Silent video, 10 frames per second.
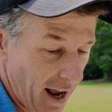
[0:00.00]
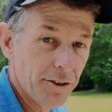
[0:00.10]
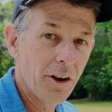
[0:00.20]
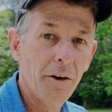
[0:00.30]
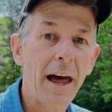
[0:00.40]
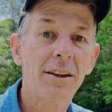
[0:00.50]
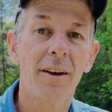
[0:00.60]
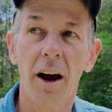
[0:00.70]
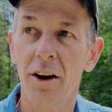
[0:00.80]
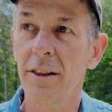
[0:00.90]
And so
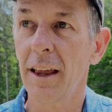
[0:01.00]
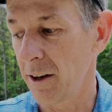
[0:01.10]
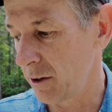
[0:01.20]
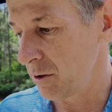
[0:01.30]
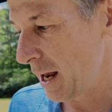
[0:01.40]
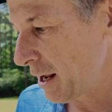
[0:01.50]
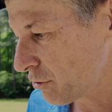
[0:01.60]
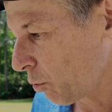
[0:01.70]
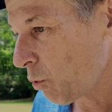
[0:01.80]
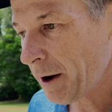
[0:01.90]
that's a good thing to do today.
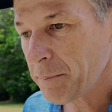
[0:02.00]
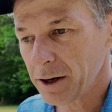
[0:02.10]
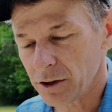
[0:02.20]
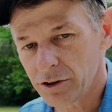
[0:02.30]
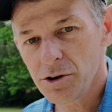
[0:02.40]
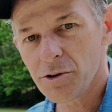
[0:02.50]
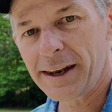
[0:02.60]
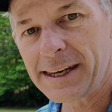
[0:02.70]
So what I'm gonna do, the